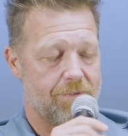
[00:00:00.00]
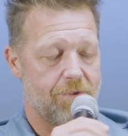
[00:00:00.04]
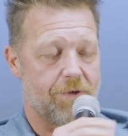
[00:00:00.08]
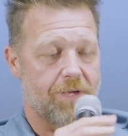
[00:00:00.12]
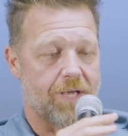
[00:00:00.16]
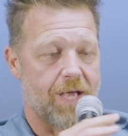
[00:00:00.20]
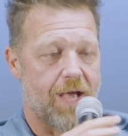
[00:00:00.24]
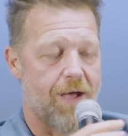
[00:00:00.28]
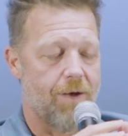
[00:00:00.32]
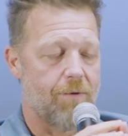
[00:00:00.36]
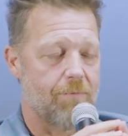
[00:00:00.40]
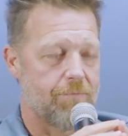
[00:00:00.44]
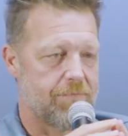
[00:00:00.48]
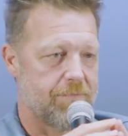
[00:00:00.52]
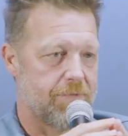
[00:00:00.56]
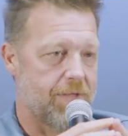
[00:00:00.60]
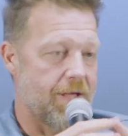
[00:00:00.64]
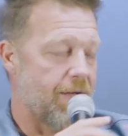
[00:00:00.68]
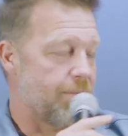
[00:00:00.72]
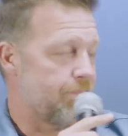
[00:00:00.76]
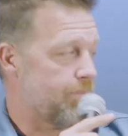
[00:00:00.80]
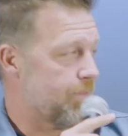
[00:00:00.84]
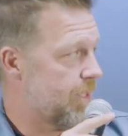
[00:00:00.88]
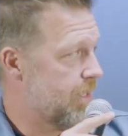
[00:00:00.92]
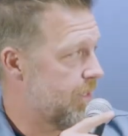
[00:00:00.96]
look, I'll,
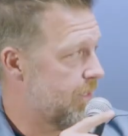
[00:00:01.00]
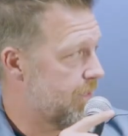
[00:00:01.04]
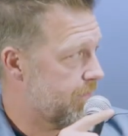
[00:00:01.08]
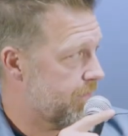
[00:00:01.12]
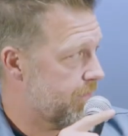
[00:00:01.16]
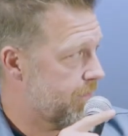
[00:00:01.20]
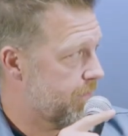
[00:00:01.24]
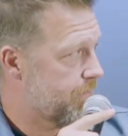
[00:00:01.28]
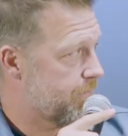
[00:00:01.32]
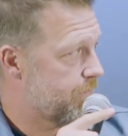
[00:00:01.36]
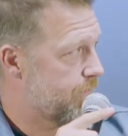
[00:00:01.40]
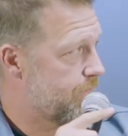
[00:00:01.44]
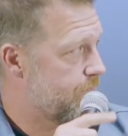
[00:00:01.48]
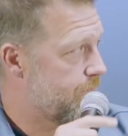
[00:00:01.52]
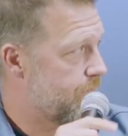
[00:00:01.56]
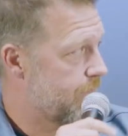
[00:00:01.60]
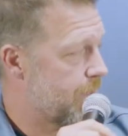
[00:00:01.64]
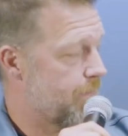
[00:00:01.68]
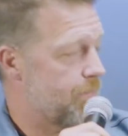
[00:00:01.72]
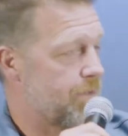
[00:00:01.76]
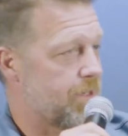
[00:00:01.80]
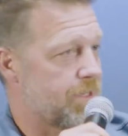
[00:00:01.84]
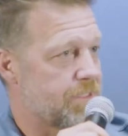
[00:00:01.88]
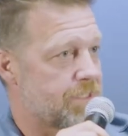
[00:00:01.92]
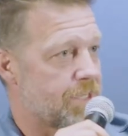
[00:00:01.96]
I'm going to
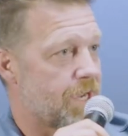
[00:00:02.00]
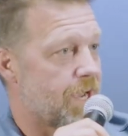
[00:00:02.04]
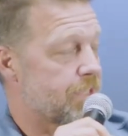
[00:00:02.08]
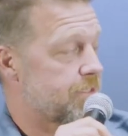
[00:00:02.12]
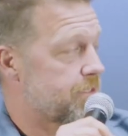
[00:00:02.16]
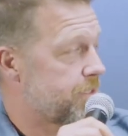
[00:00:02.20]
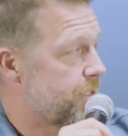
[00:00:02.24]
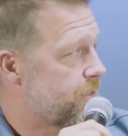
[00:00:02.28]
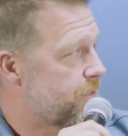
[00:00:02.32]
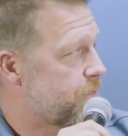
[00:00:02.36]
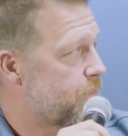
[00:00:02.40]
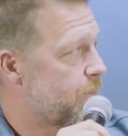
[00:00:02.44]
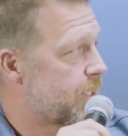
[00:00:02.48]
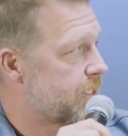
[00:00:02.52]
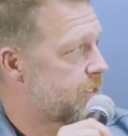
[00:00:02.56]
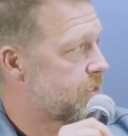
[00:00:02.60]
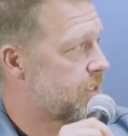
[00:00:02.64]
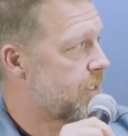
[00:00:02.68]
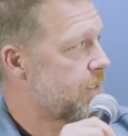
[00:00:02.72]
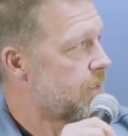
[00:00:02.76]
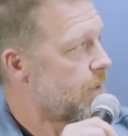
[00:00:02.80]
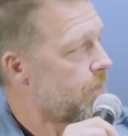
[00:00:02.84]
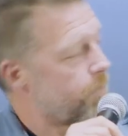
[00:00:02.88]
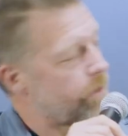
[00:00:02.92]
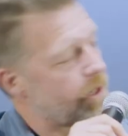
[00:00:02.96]
I'm going to dodge this
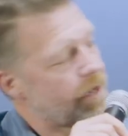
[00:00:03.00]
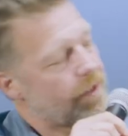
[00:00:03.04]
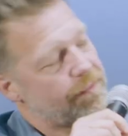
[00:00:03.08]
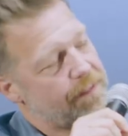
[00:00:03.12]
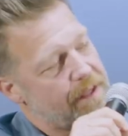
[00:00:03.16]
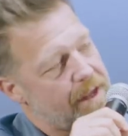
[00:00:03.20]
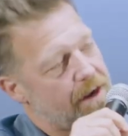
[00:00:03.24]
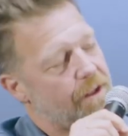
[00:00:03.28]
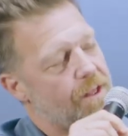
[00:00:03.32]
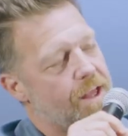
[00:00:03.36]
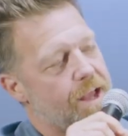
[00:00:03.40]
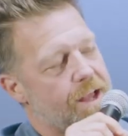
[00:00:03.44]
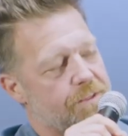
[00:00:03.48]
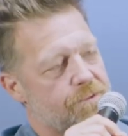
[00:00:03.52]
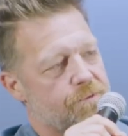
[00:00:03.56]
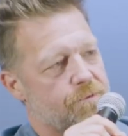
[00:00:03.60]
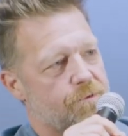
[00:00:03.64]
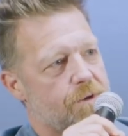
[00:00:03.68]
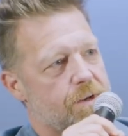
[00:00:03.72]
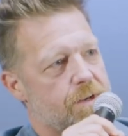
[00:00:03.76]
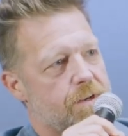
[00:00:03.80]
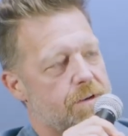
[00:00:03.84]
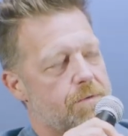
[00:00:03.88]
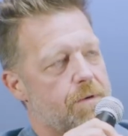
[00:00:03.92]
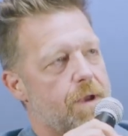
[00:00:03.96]
question, but I'll, then I'll
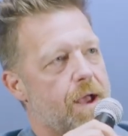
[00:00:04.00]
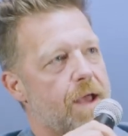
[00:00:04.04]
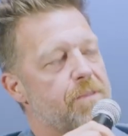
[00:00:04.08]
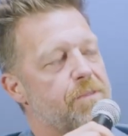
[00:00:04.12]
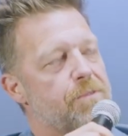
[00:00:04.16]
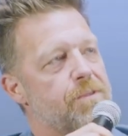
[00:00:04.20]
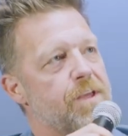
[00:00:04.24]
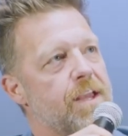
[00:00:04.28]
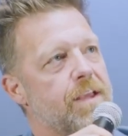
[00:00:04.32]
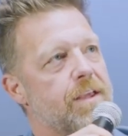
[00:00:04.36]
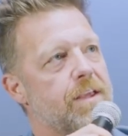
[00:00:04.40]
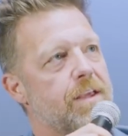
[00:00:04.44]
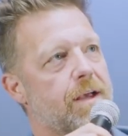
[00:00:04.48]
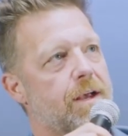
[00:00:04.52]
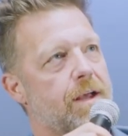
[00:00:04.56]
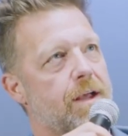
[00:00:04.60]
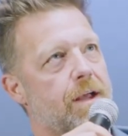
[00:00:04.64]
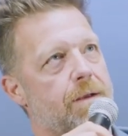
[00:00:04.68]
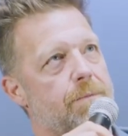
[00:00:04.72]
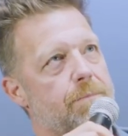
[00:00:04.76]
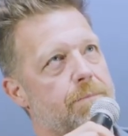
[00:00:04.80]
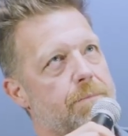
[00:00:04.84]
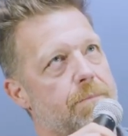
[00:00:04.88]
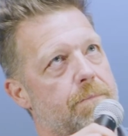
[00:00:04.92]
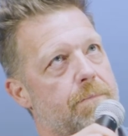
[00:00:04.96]
answer it. I think.
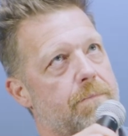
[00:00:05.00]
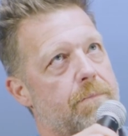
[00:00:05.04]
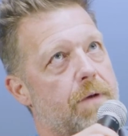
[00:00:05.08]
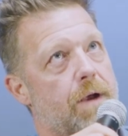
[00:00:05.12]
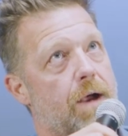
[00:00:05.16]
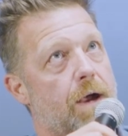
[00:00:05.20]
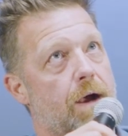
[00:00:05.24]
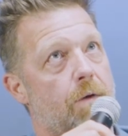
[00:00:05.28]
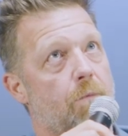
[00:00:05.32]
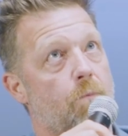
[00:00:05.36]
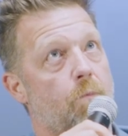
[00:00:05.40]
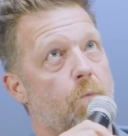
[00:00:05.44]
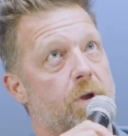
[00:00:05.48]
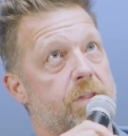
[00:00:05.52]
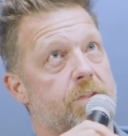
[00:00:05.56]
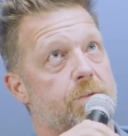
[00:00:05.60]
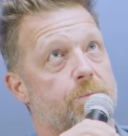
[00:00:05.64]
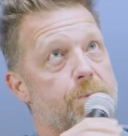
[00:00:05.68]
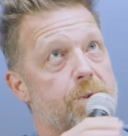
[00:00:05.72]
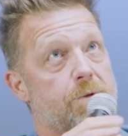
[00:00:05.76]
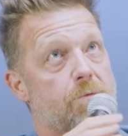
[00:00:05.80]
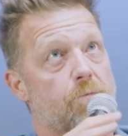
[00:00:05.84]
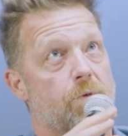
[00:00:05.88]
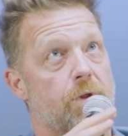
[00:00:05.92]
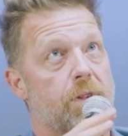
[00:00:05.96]
Um, what's
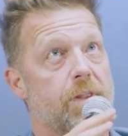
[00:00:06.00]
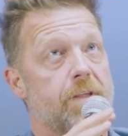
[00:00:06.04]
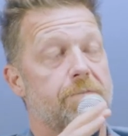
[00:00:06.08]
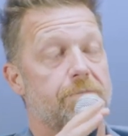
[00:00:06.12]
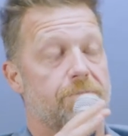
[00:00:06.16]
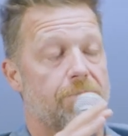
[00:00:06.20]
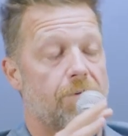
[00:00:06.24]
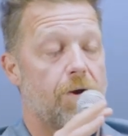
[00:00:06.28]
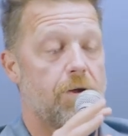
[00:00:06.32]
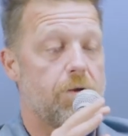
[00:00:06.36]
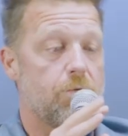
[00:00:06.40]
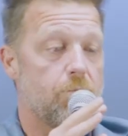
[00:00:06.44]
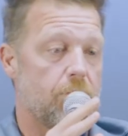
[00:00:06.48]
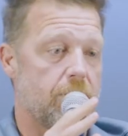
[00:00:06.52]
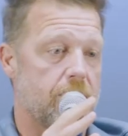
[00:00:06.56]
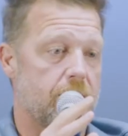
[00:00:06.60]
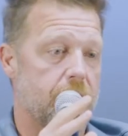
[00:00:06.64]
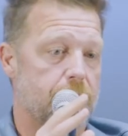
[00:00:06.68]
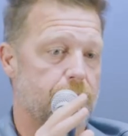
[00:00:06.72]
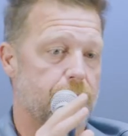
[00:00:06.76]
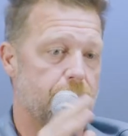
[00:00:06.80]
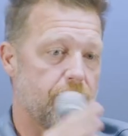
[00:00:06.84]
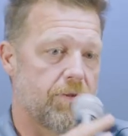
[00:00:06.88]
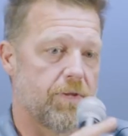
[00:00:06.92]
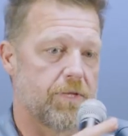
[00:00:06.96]
been really fun
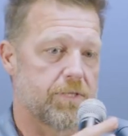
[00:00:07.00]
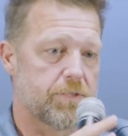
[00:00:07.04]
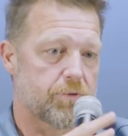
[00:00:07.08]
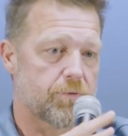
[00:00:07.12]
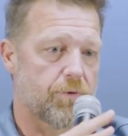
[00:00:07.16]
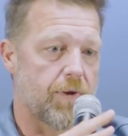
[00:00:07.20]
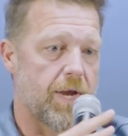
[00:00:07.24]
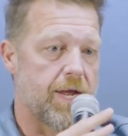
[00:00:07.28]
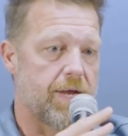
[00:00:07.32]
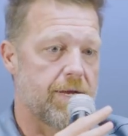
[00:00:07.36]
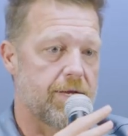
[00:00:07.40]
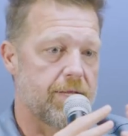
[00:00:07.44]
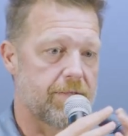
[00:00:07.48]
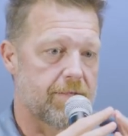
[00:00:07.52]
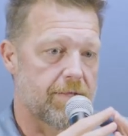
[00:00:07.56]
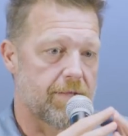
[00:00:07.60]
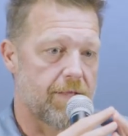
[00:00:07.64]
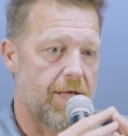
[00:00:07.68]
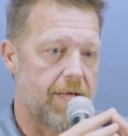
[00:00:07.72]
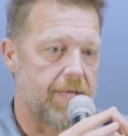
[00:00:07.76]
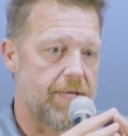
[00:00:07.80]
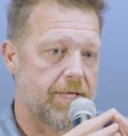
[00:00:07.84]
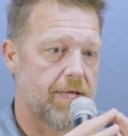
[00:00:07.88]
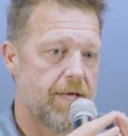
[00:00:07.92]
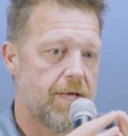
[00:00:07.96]
with Bullet Train is
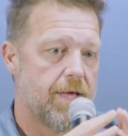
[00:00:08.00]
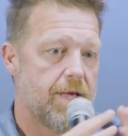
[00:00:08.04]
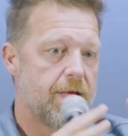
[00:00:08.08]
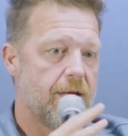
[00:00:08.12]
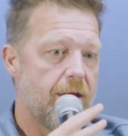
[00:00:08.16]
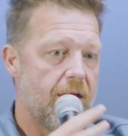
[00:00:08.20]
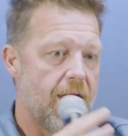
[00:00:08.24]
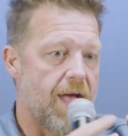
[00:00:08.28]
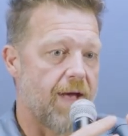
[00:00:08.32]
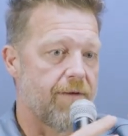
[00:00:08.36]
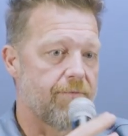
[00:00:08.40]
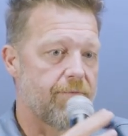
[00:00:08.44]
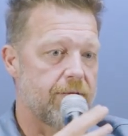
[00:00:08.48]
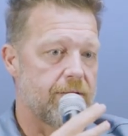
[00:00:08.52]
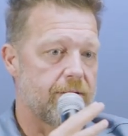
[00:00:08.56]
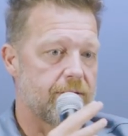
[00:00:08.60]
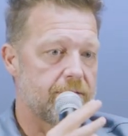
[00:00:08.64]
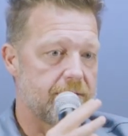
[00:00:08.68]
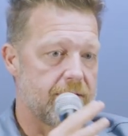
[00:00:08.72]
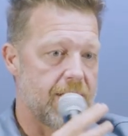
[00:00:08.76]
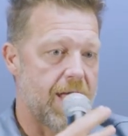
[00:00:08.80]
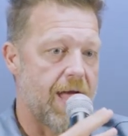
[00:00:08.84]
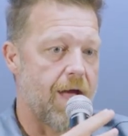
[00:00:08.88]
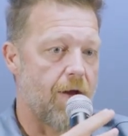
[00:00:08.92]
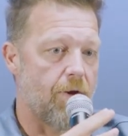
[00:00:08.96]
like having a
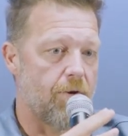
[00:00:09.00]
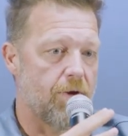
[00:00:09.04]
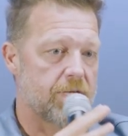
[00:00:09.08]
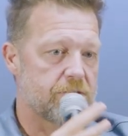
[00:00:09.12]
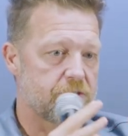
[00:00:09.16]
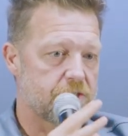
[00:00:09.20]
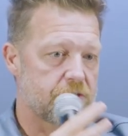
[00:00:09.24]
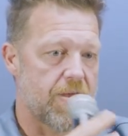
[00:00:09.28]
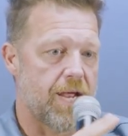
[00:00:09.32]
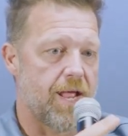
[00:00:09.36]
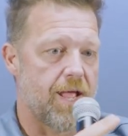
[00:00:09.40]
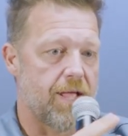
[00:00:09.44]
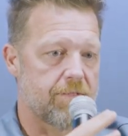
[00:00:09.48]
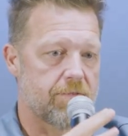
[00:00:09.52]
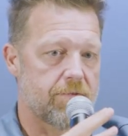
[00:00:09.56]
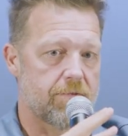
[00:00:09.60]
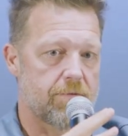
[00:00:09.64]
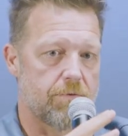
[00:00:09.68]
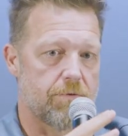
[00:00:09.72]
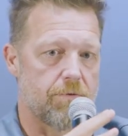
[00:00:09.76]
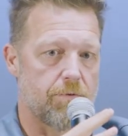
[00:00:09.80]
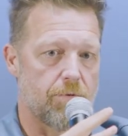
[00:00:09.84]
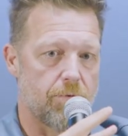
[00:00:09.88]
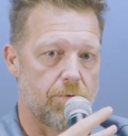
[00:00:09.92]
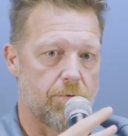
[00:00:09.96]
now a chance
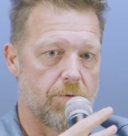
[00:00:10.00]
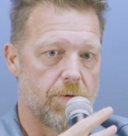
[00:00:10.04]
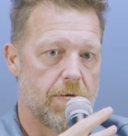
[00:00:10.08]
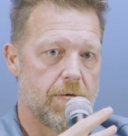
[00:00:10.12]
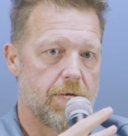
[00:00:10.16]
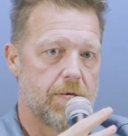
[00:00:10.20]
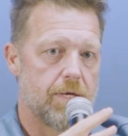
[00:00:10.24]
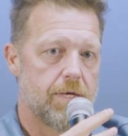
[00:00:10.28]
to